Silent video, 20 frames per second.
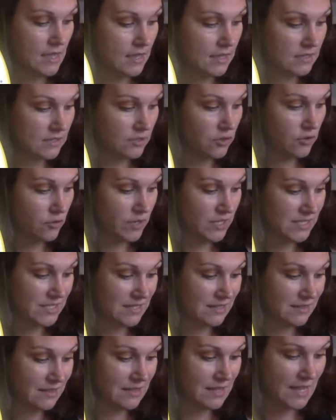is going
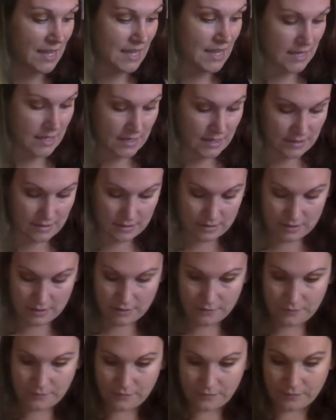to land.
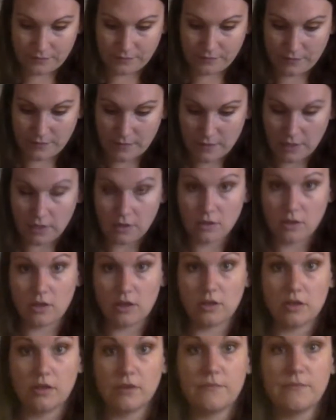Look,